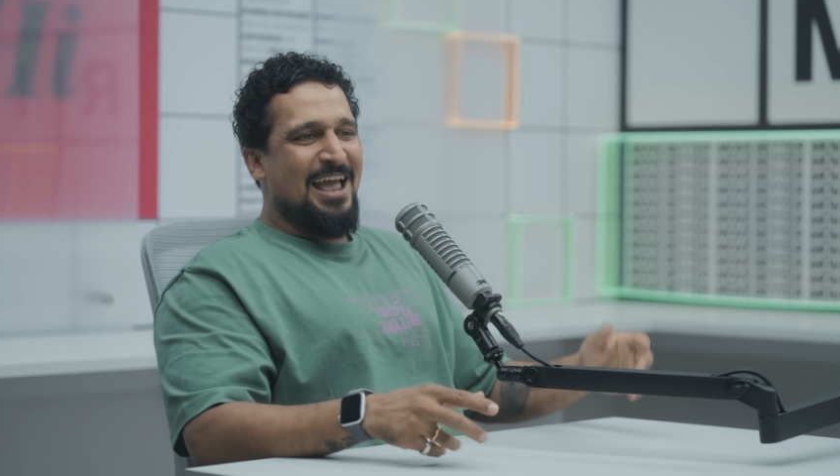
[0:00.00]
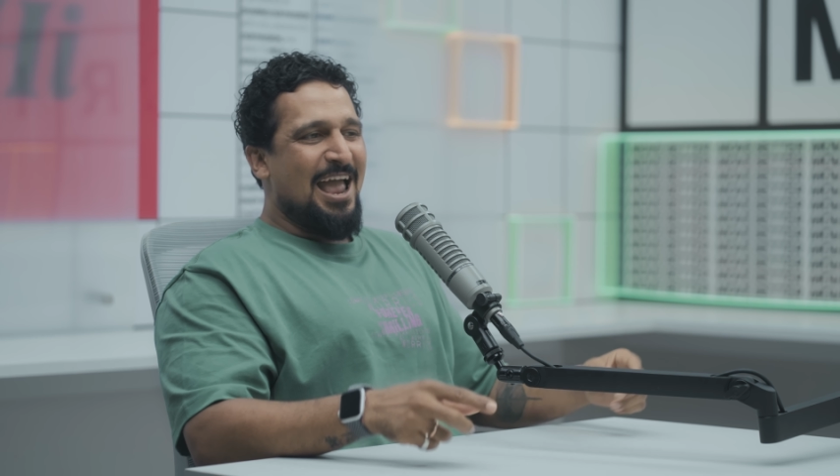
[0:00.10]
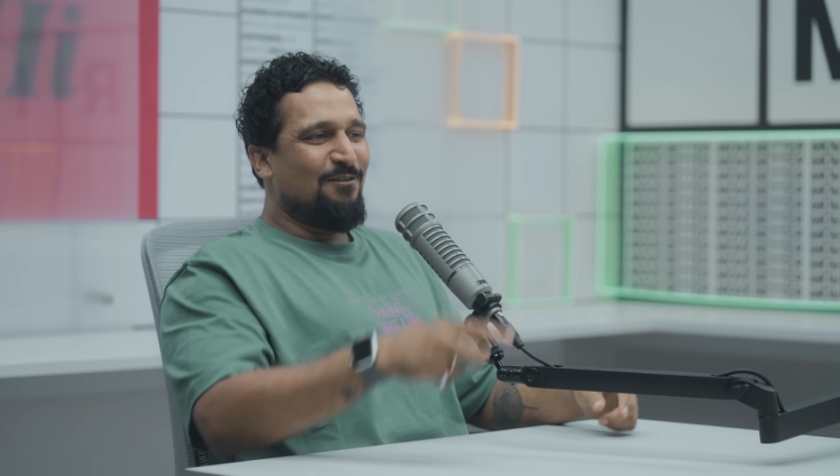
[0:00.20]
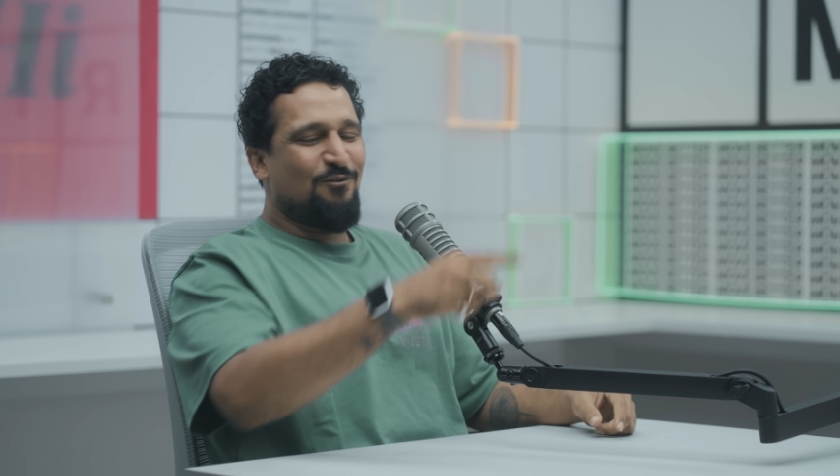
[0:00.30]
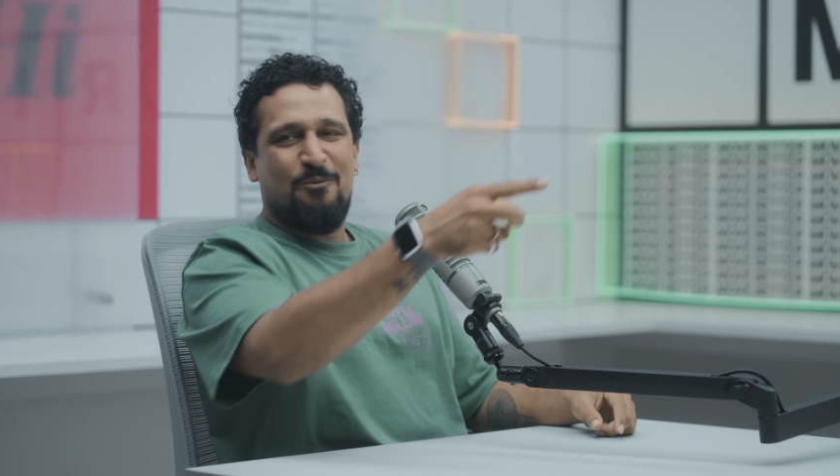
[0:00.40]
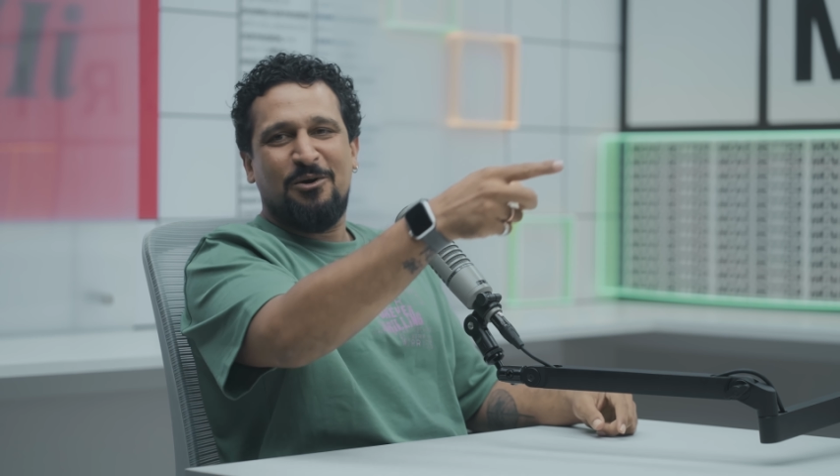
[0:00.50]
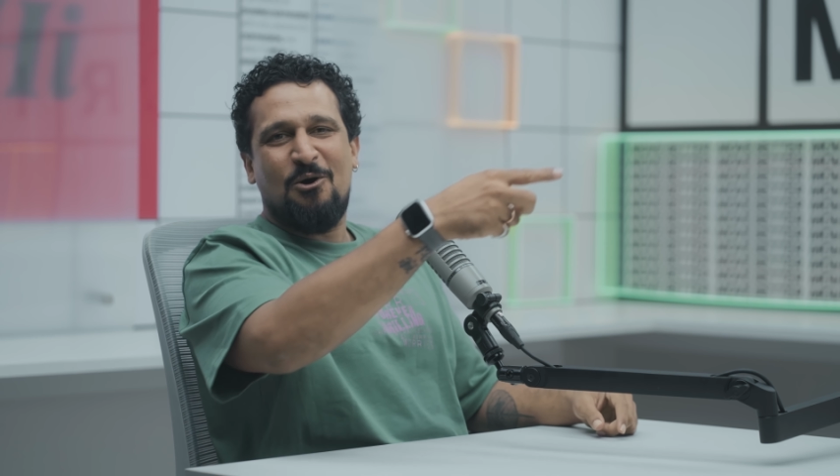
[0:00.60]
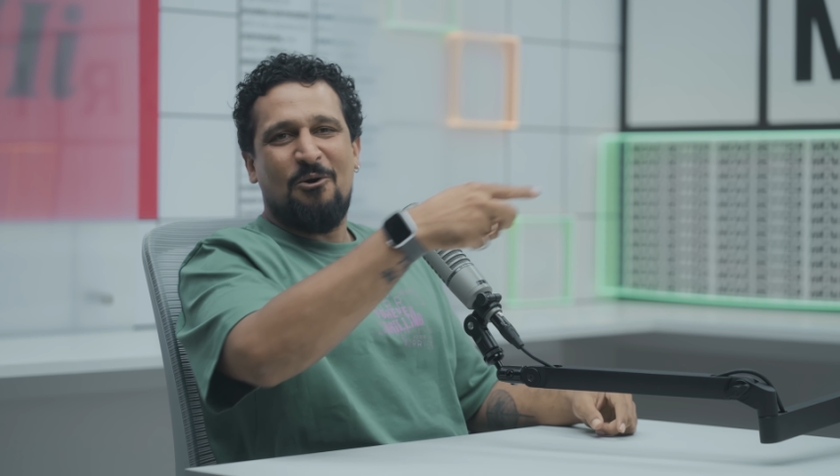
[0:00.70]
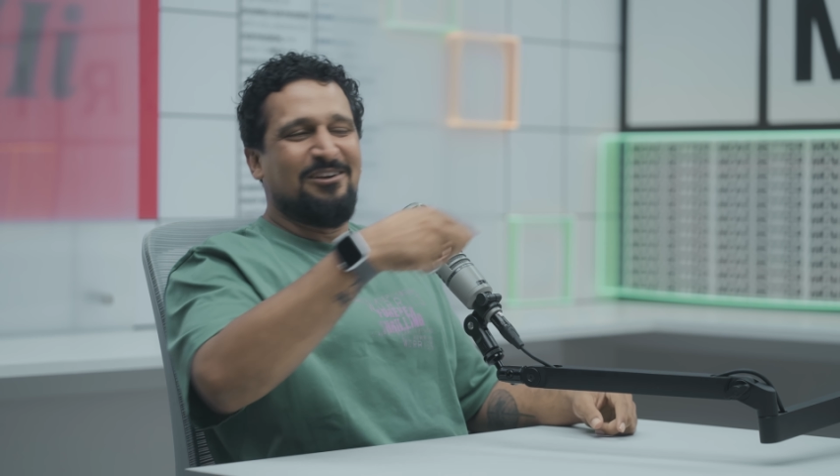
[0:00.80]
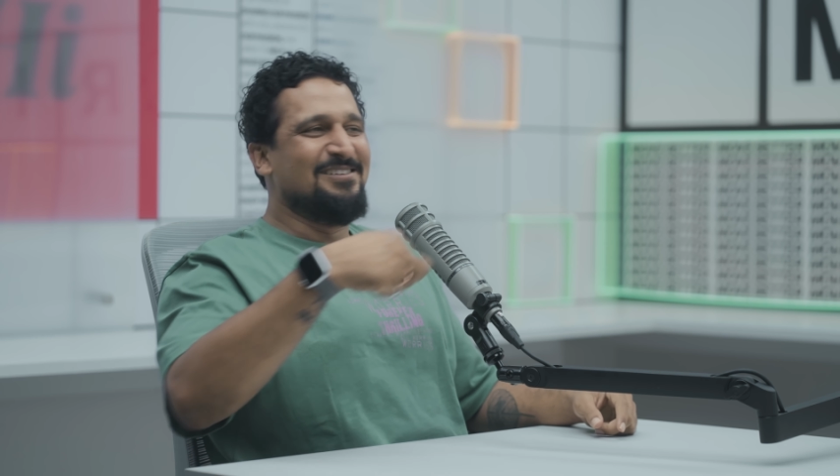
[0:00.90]
and form a
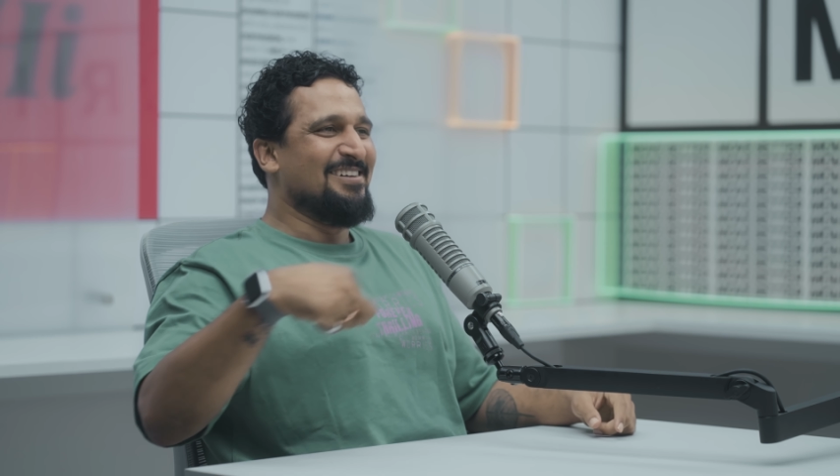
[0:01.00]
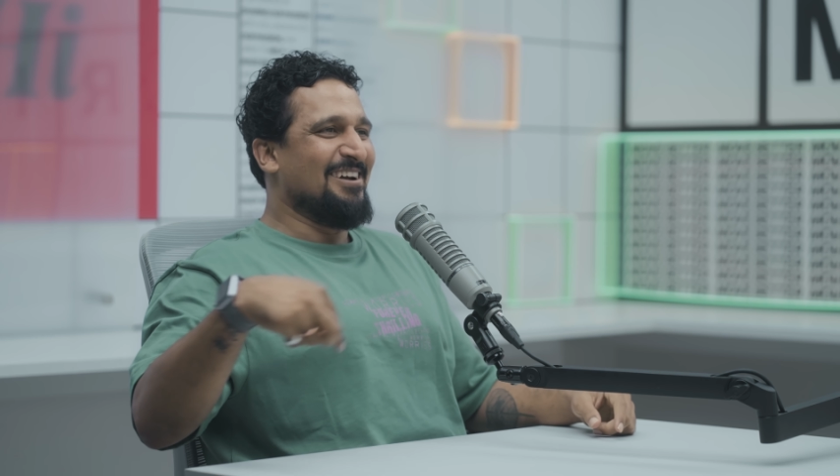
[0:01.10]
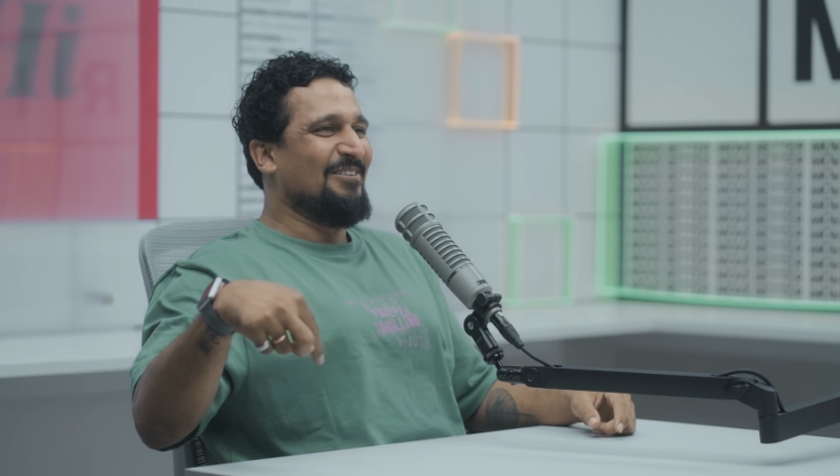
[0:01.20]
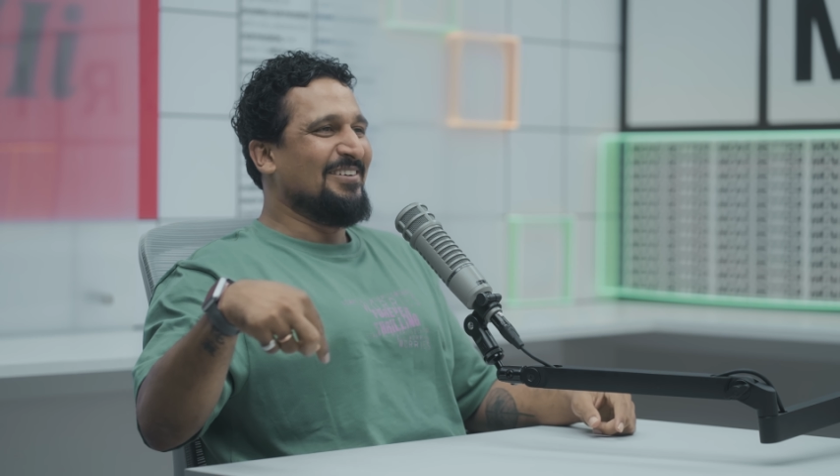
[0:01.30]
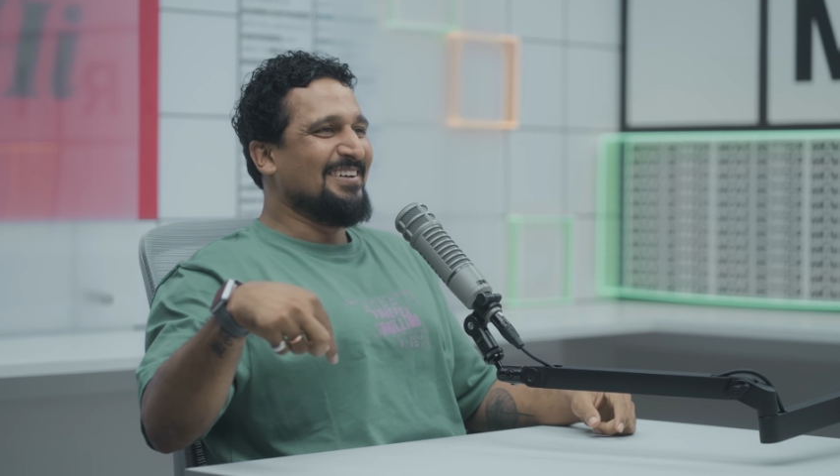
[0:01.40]
cordon around